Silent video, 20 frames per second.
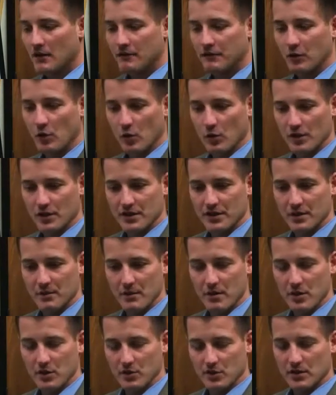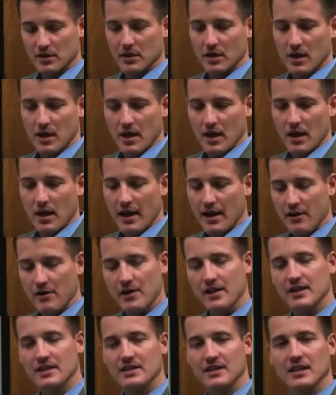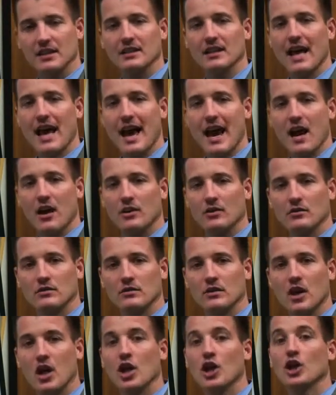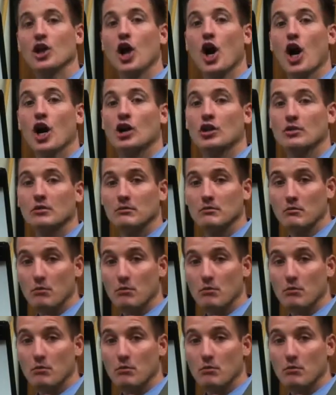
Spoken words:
Florida, some of those areas allow a lot